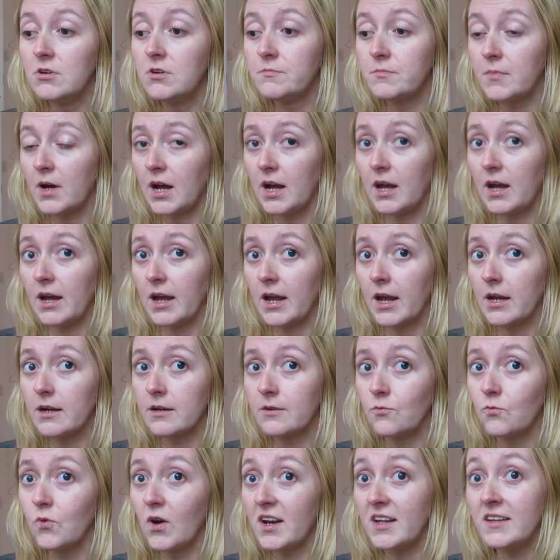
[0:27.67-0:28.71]
my
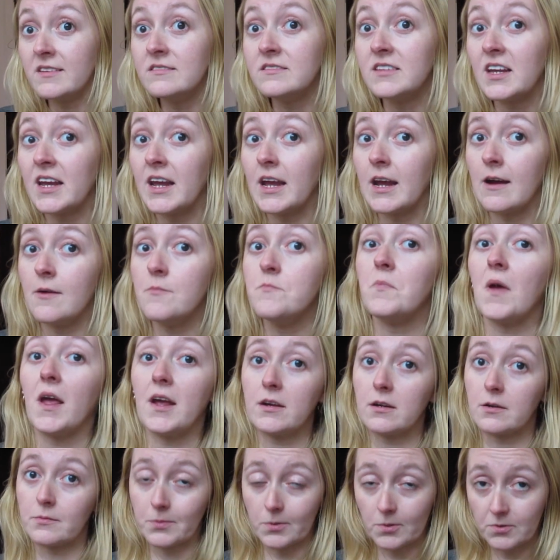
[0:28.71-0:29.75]
wedding day
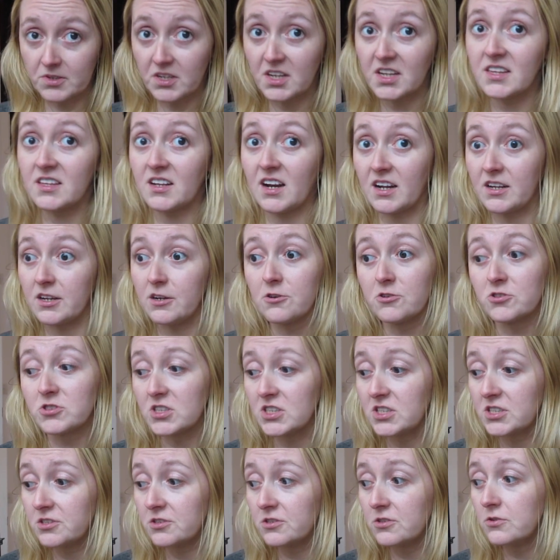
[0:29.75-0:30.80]
makeup routine that I usually
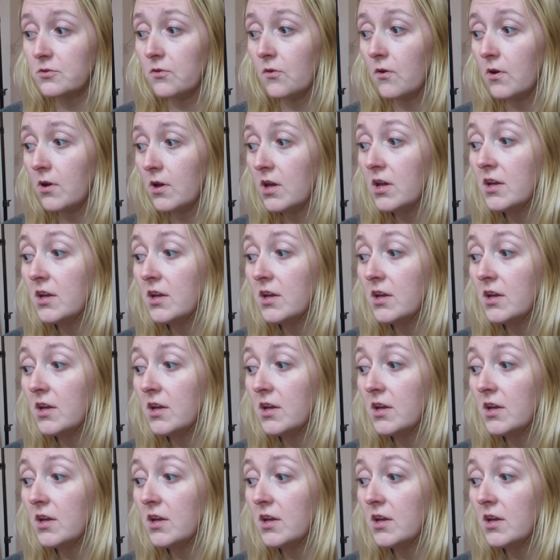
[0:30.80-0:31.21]
do.